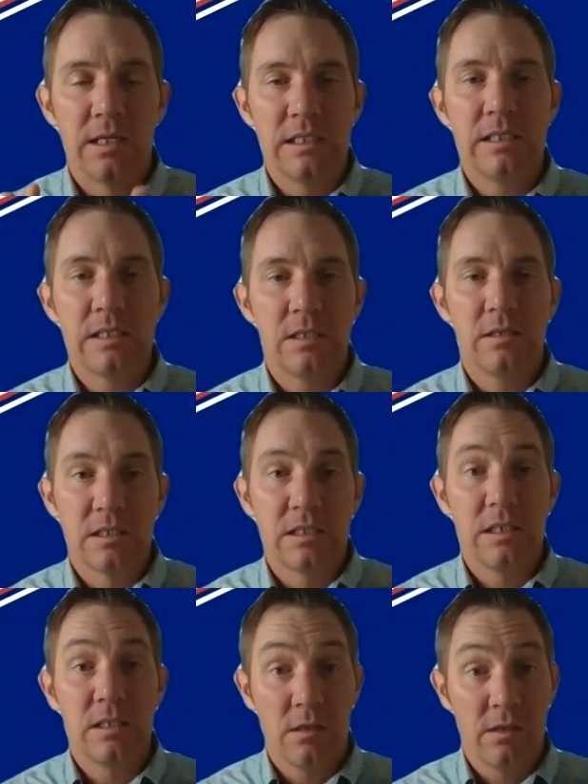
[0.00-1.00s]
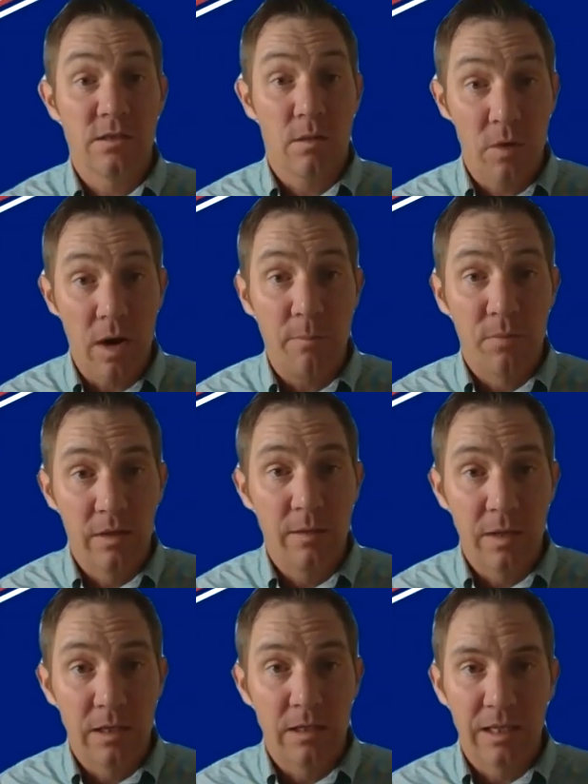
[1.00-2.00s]
CC&Rs are properly
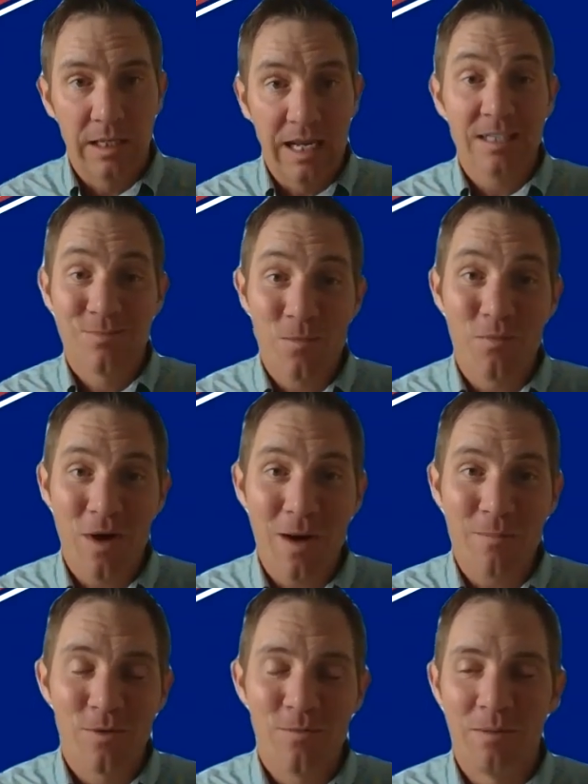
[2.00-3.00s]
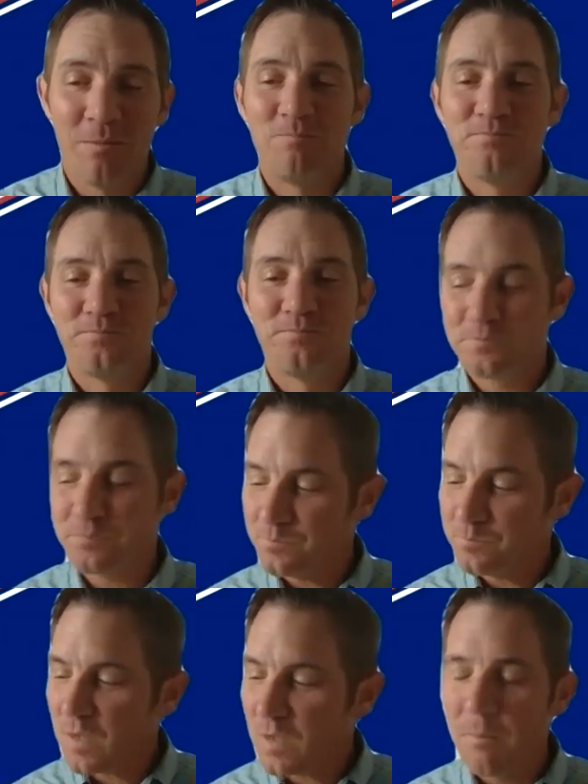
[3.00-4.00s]
amended, again, it has to be a proper amendment.
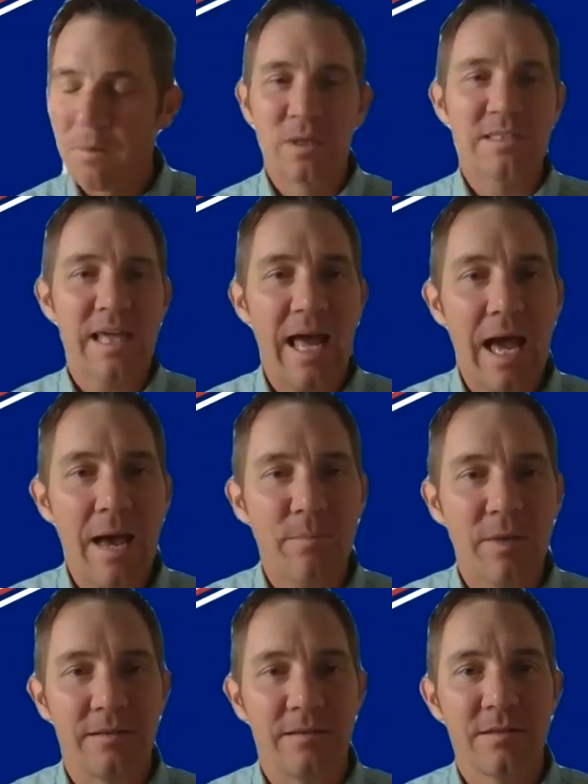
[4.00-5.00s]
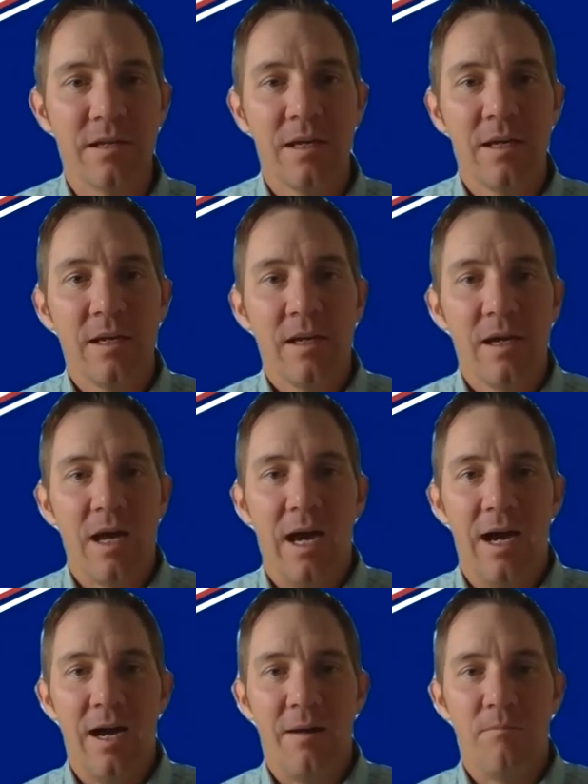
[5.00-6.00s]
But once that happens,
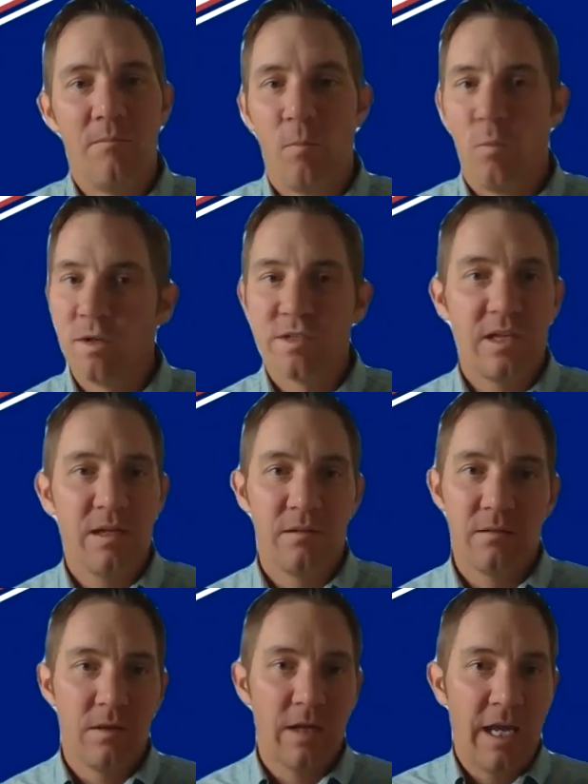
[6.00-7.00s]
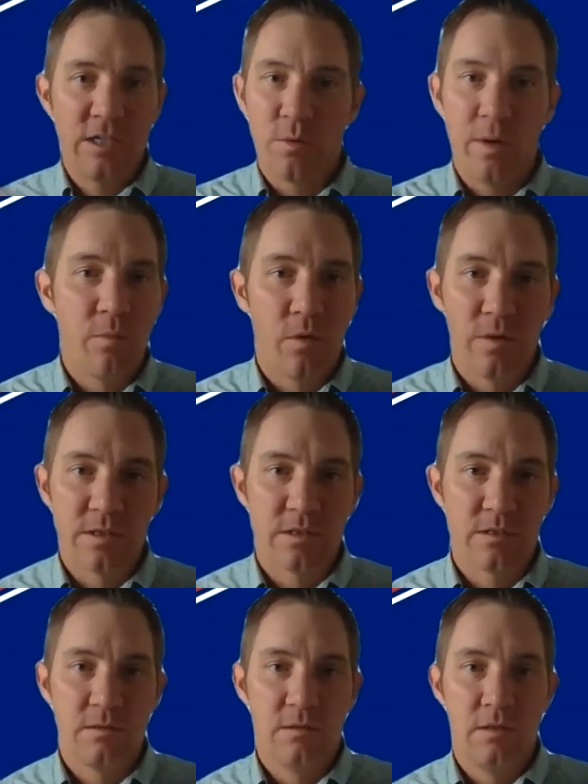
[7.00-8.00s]
we're seeing HOA
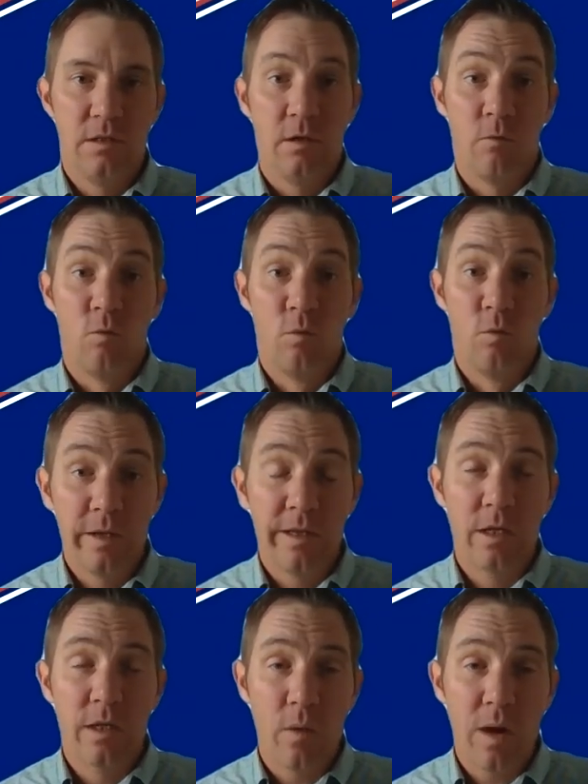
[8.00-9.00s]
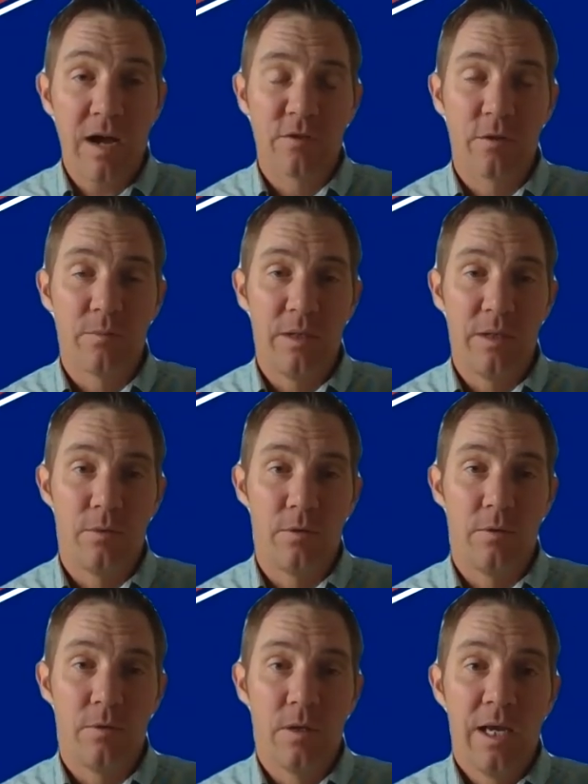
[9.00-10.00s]
boards, really go after
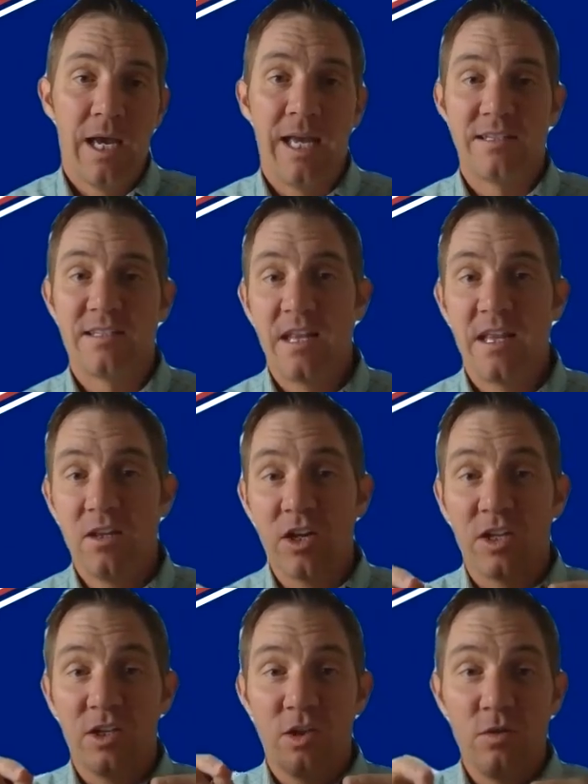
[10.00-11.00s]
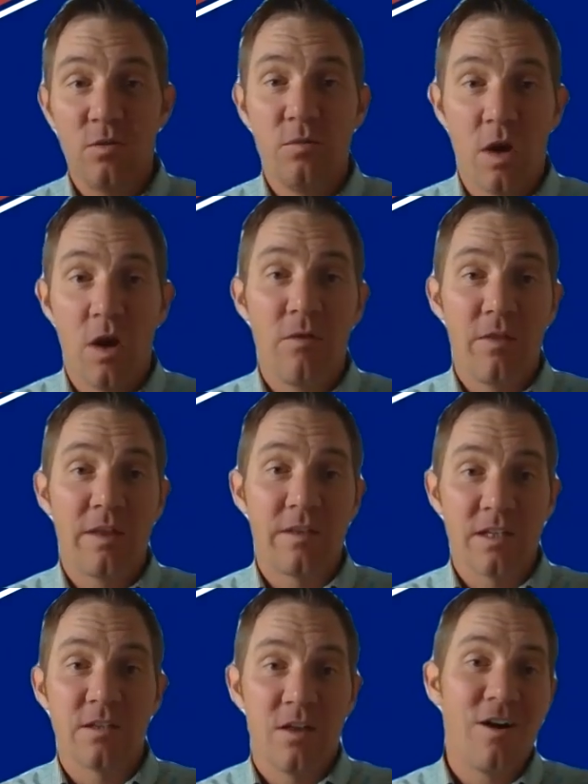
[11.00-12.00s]
people and say, look, that
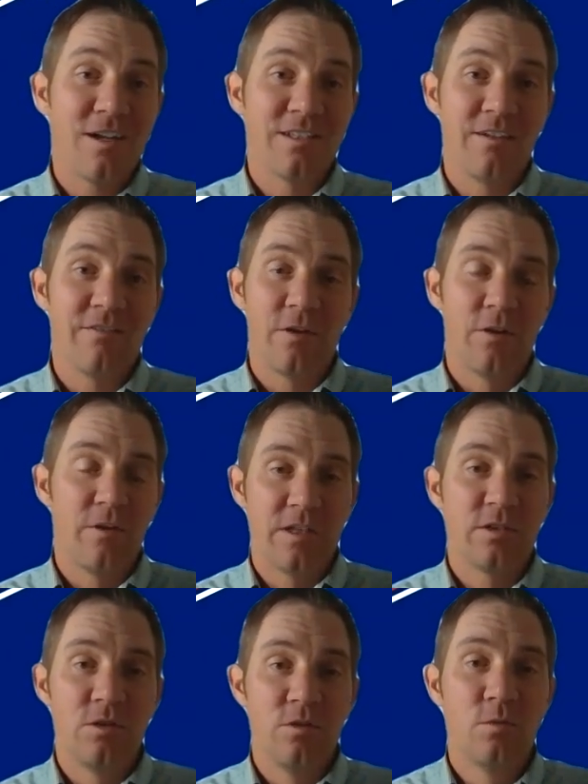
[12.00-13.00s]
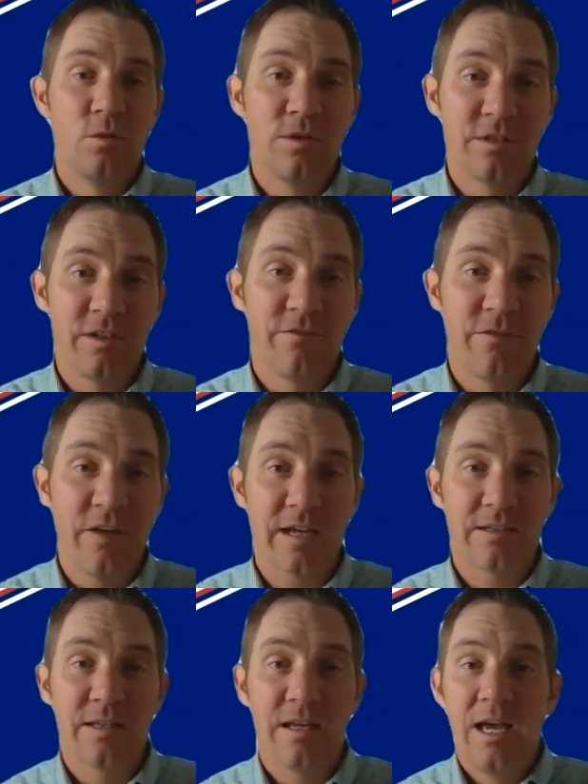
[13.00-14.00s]
this law is or this new rule is in
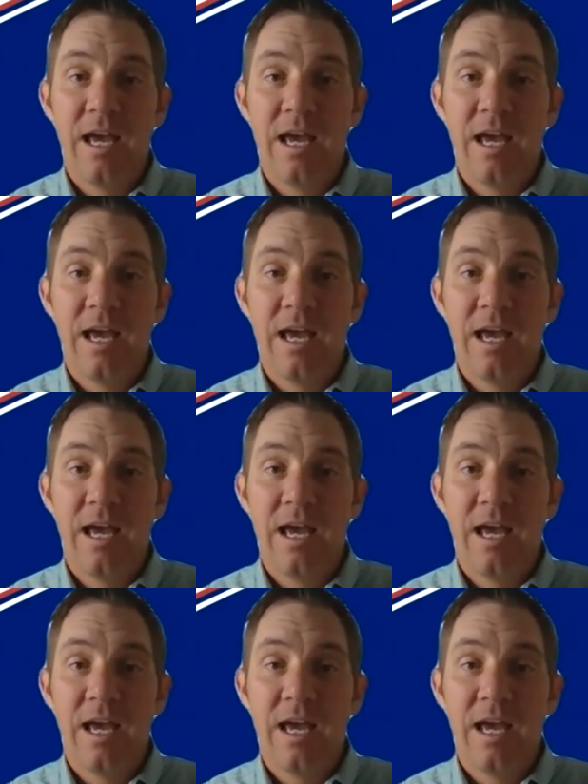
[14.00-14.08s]
effect.